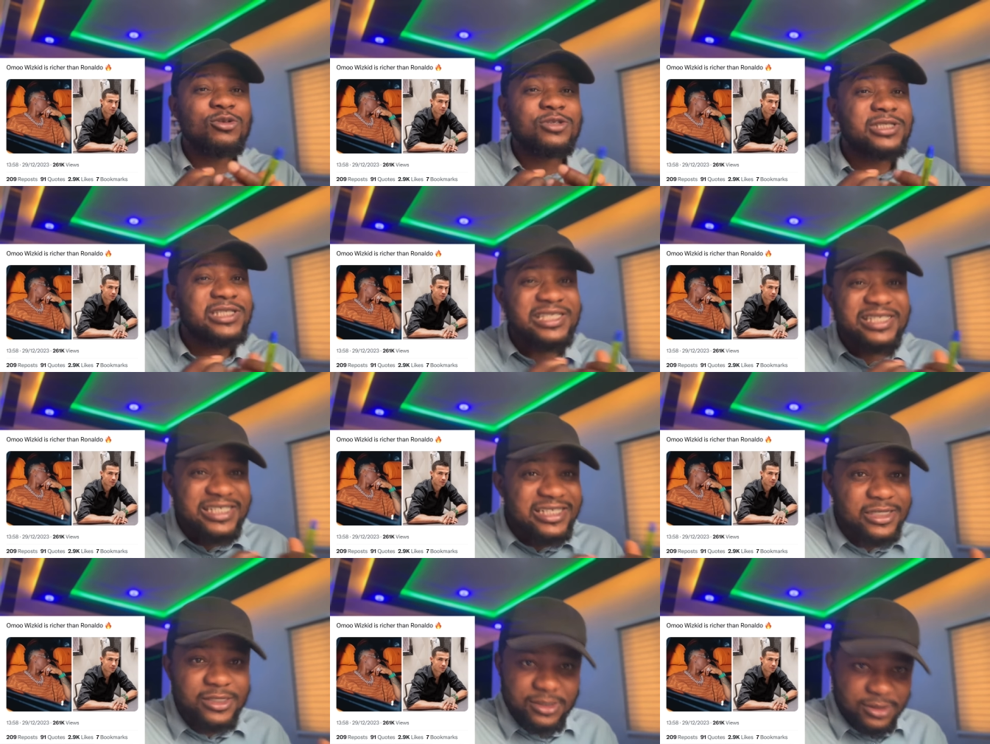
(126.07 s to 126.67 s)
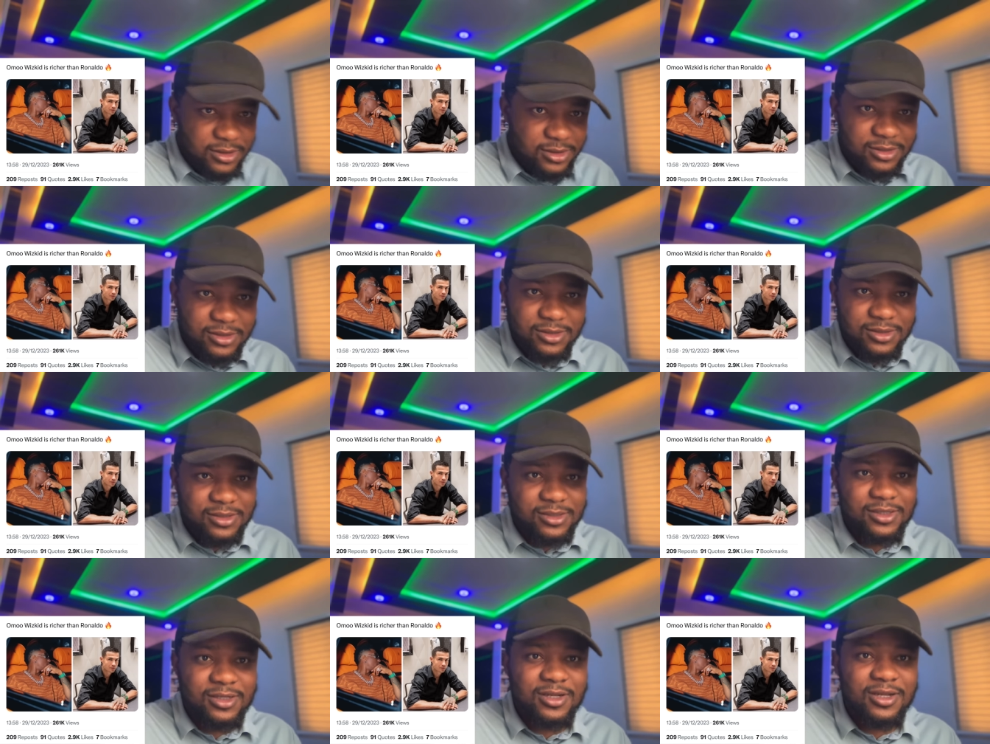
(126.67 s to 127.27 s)
those theory,
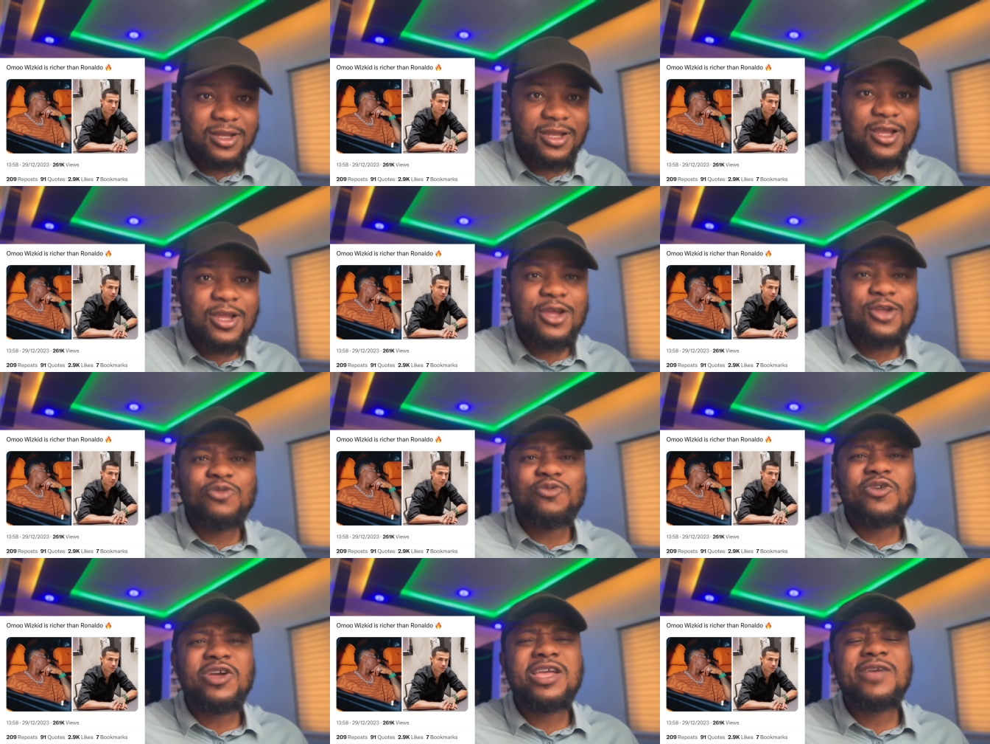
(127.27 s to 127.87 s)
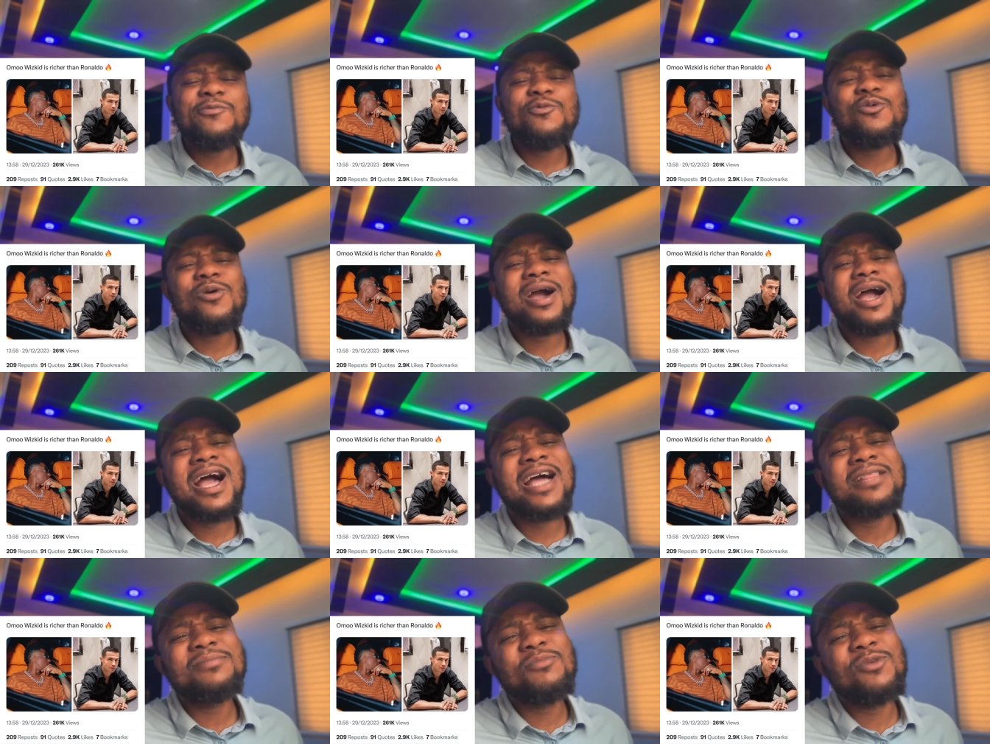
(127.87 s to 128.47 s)
no even
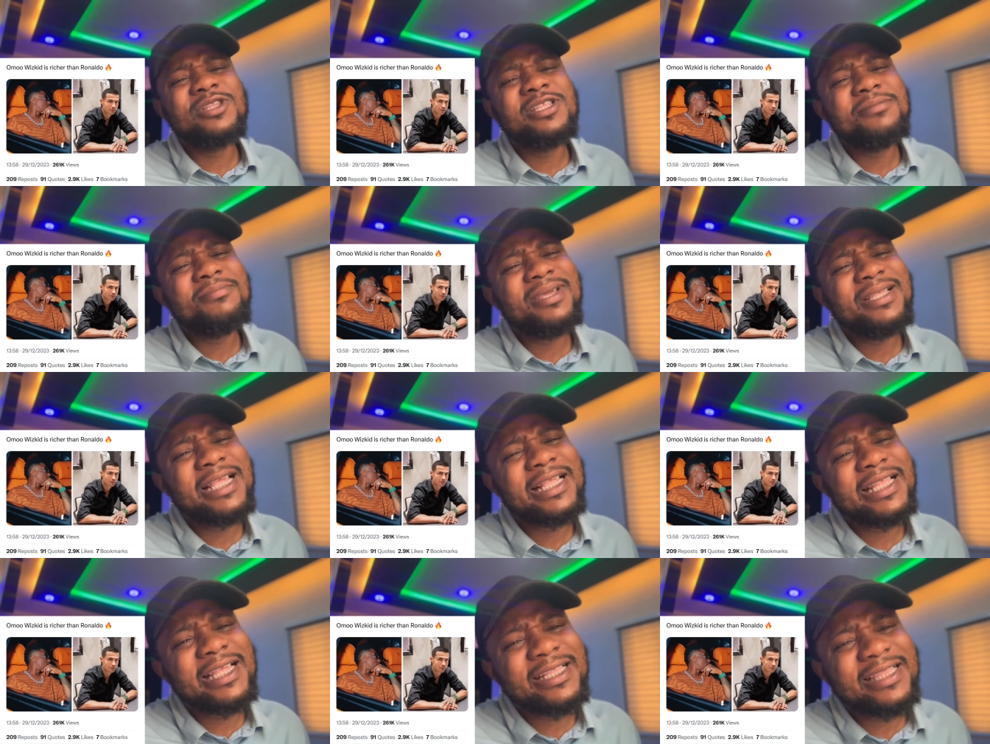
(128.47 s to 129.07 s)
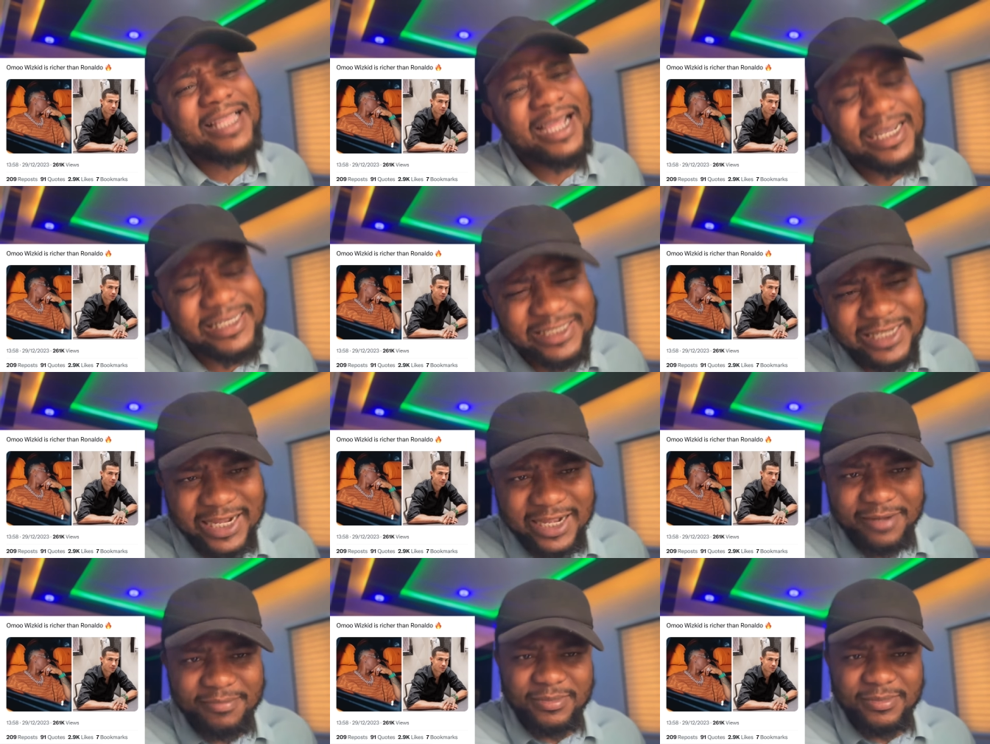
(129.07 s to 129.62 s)
hard money make they dash